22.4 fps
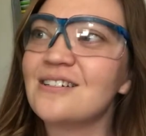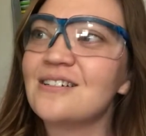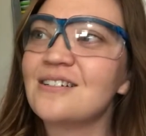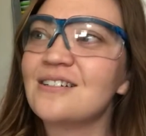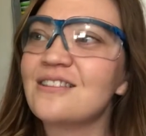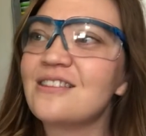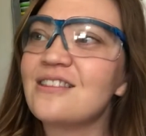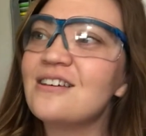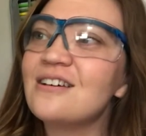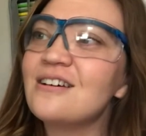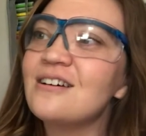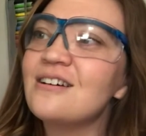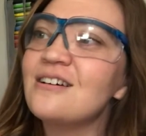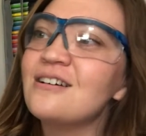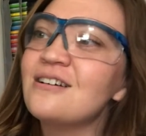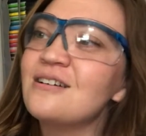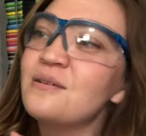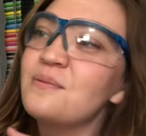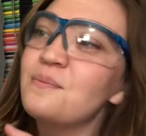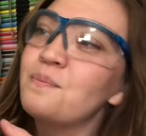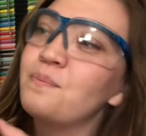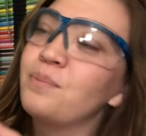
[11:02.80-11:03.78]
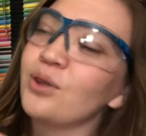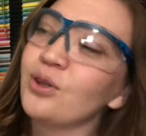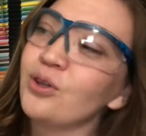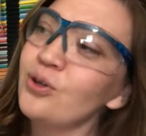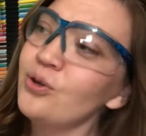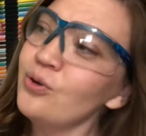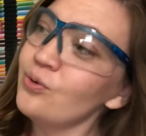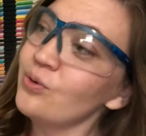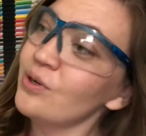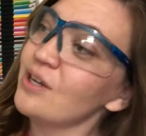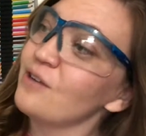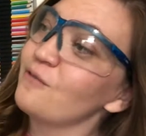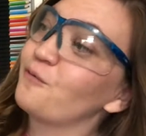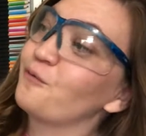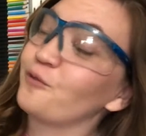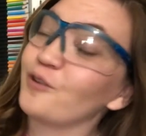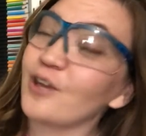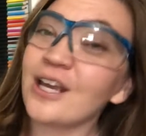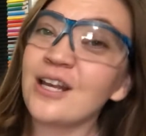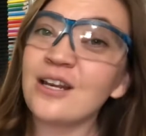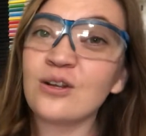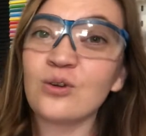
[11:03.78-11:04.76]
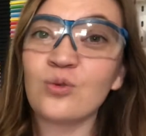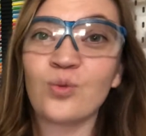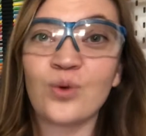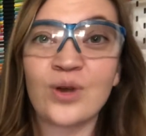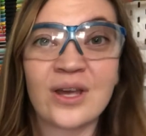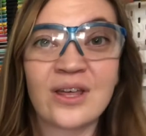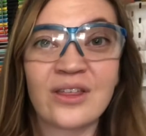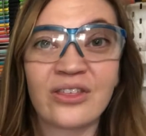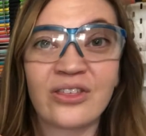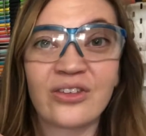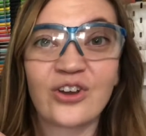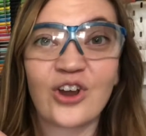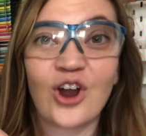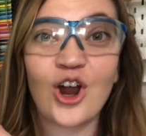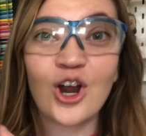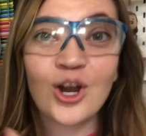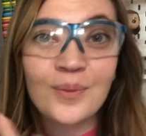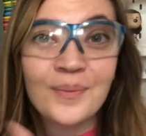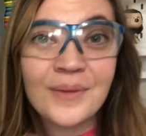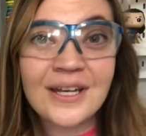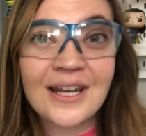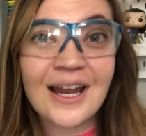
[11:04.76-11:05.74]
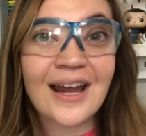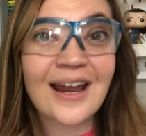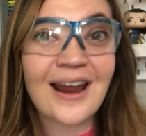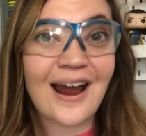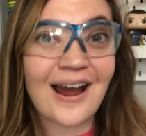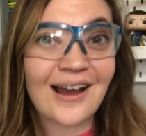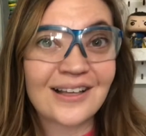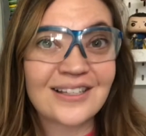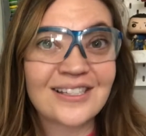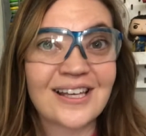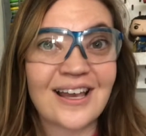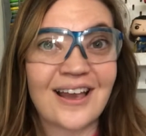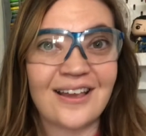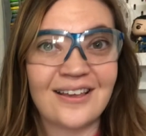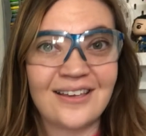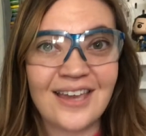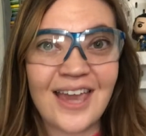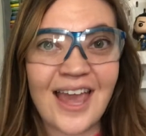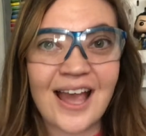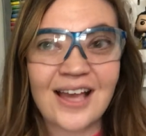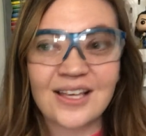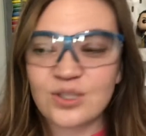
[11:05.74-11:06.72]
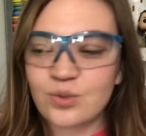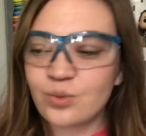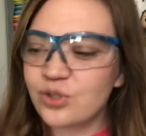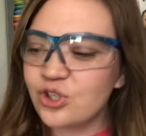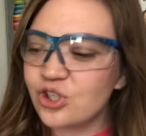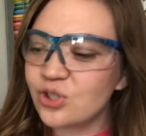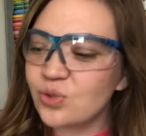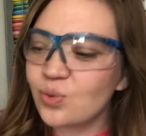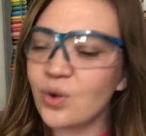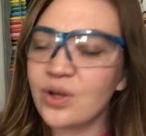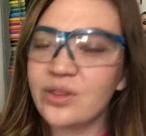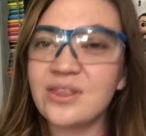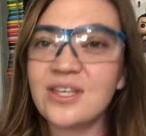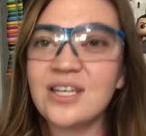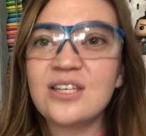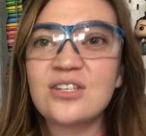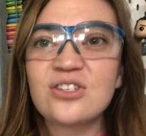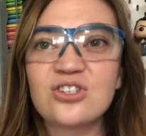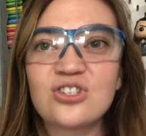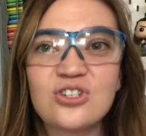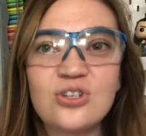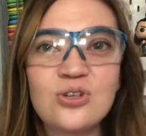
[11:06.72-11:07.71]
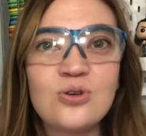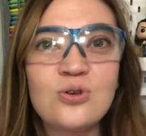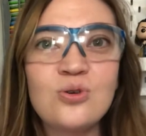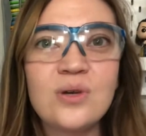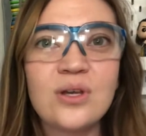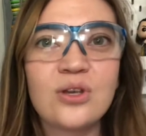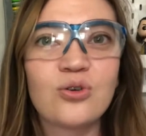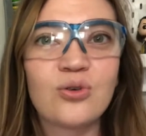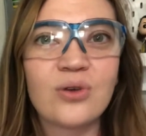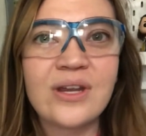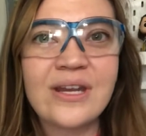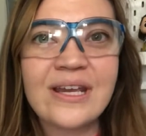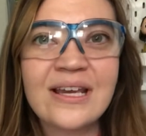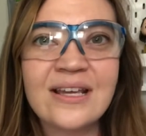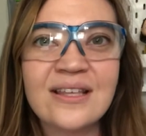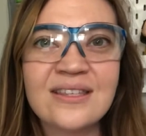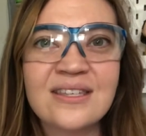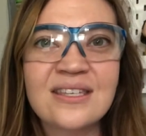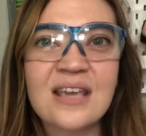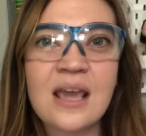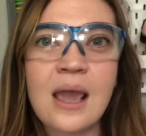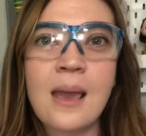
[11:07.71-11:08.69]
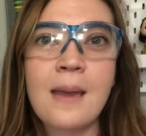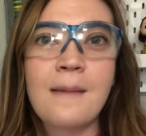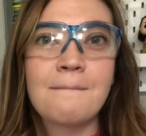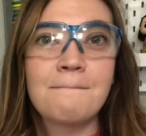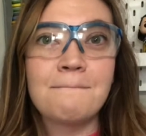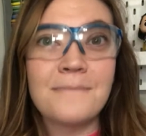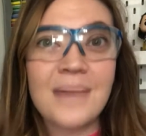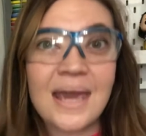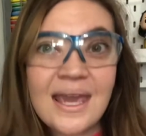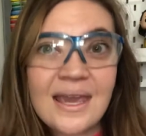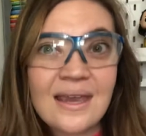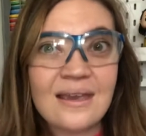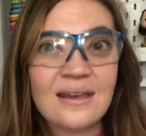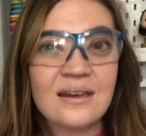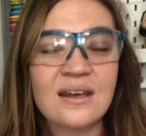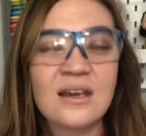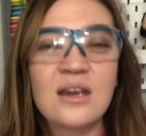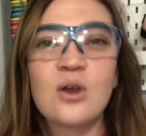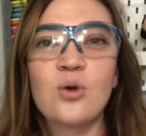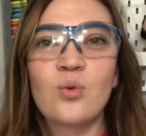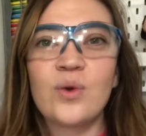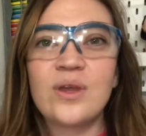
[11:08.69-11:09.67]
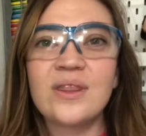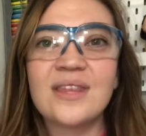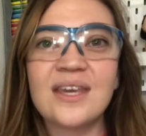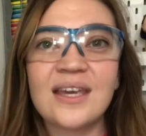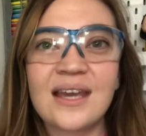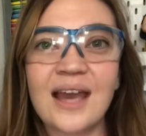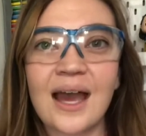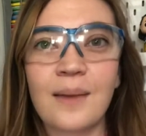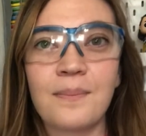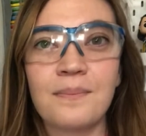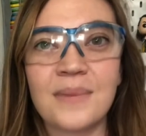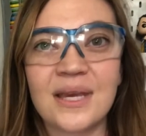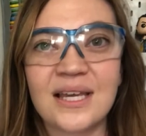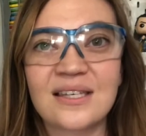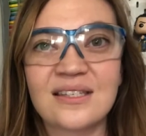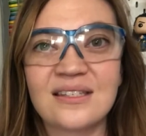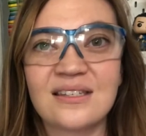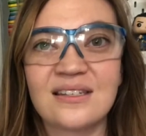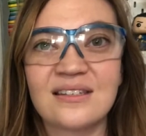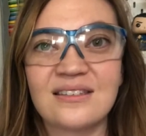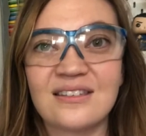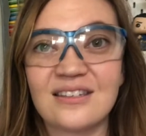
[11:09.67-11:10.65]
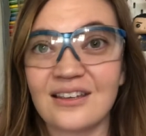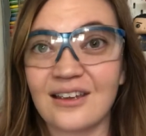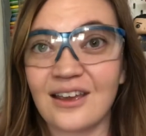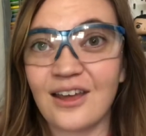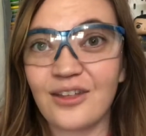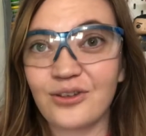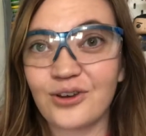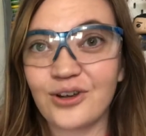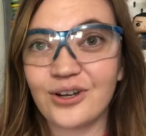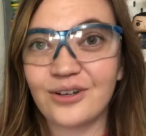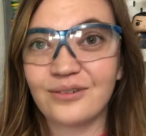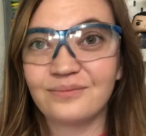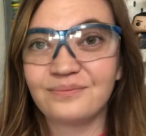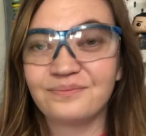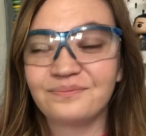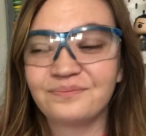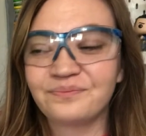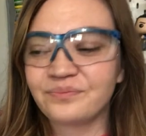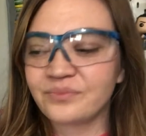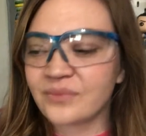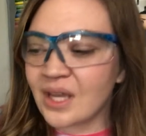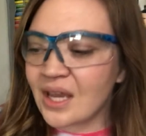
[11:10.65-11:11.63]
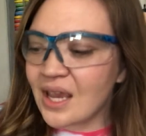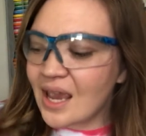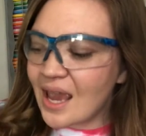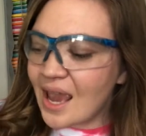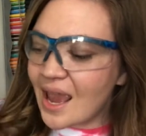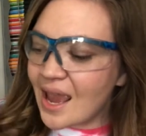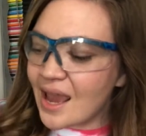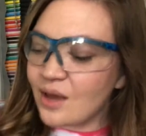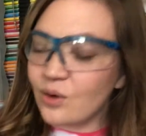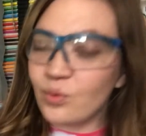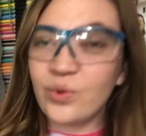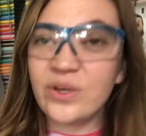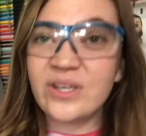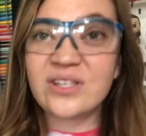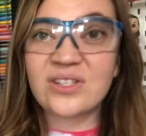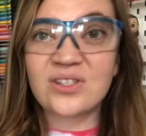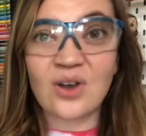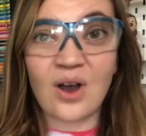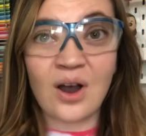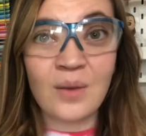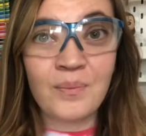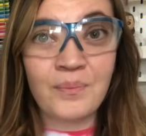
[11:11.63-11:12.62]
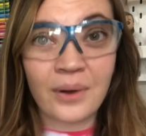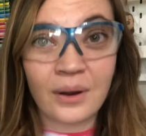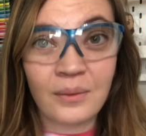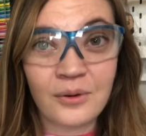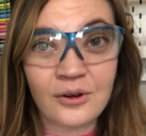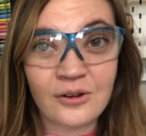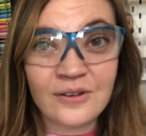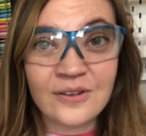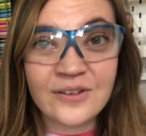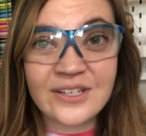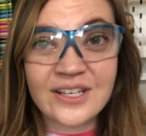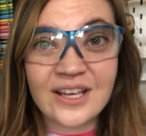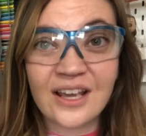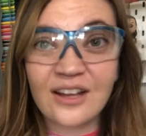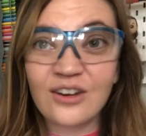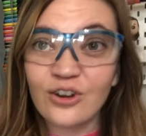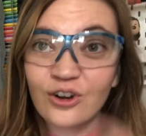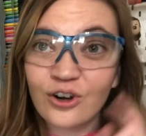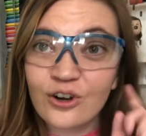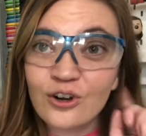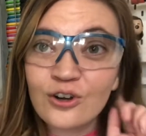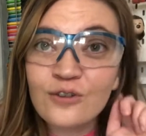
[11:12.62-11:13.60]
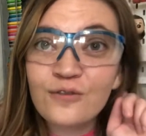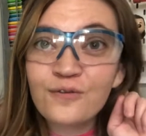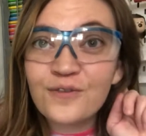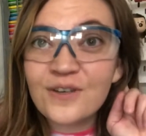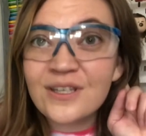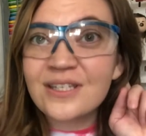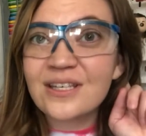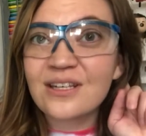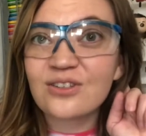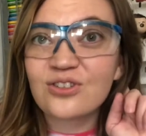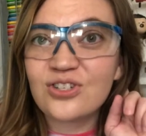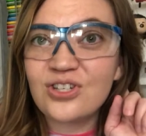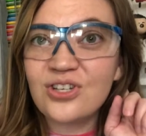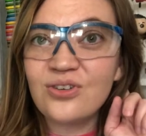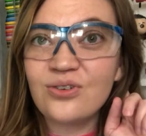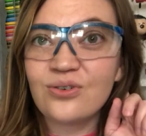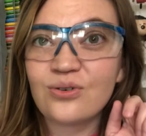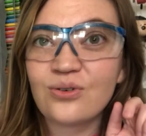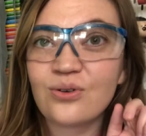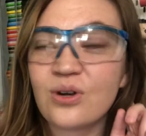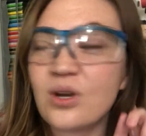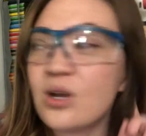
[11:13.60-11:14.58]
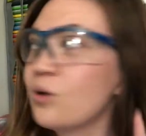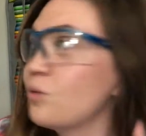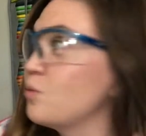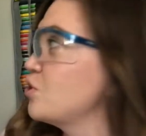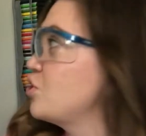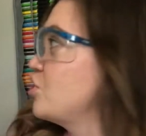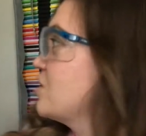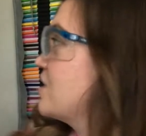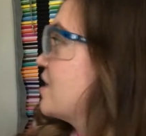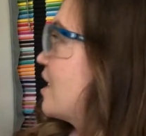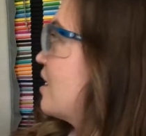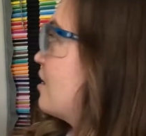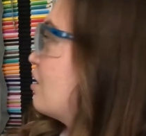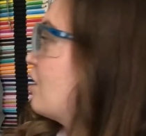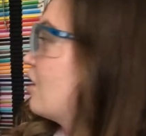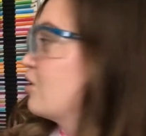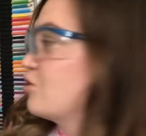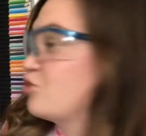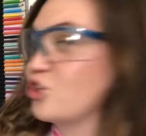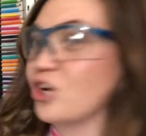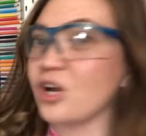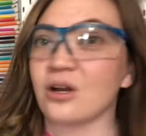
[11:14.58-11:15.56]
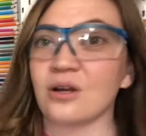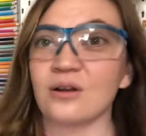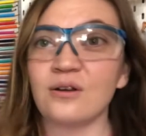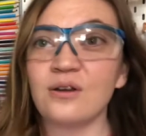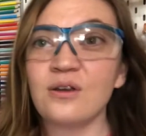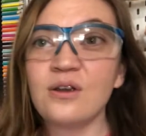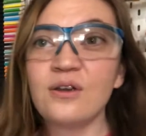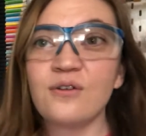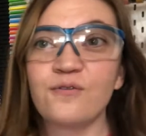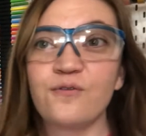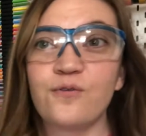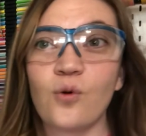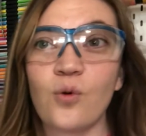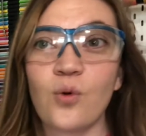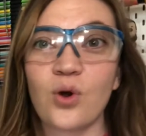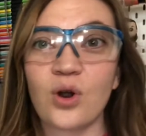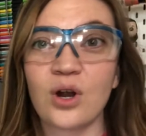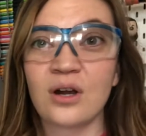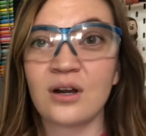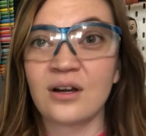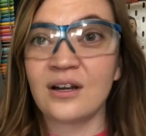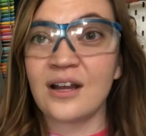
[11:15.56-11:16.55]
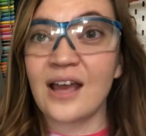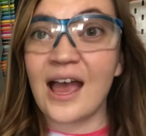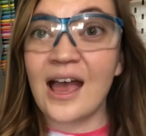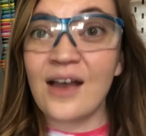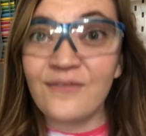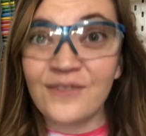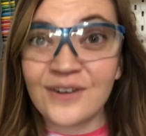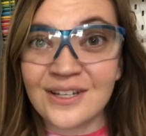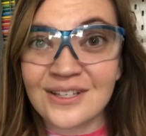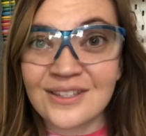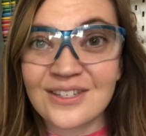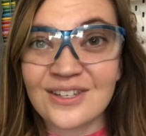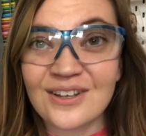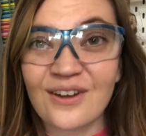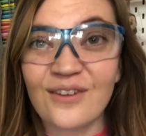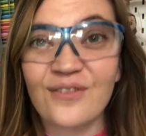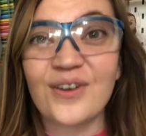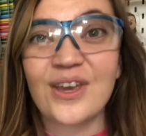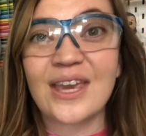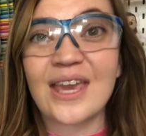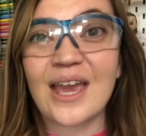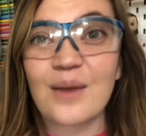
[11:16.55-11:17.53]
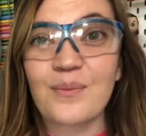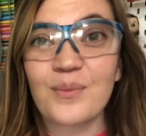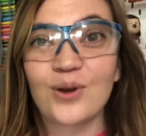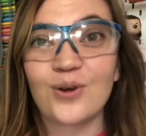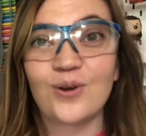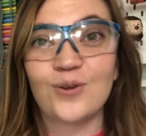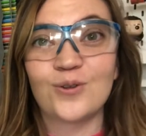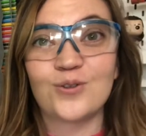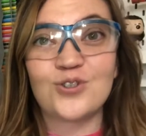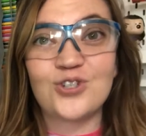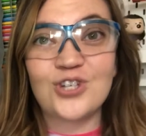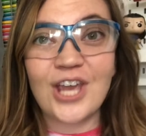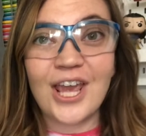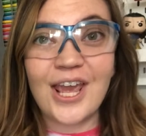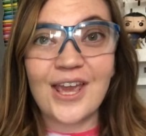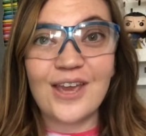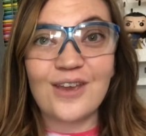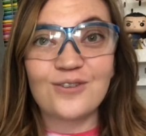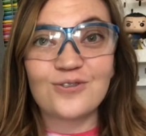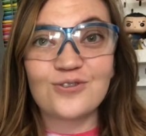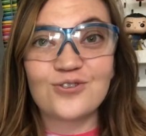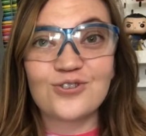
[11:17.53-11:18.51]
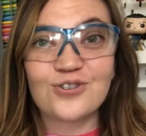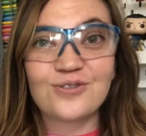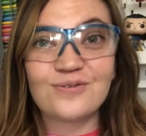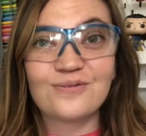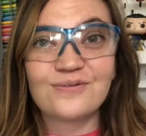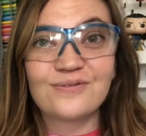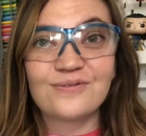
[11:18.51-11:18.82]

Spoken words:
The balloon inflated with carbon dioxide gas, which is what these two ingredients made when they got mixed together. And we saw bubbles and heard fizzing too, which is on our chart for evidence of a chemical change.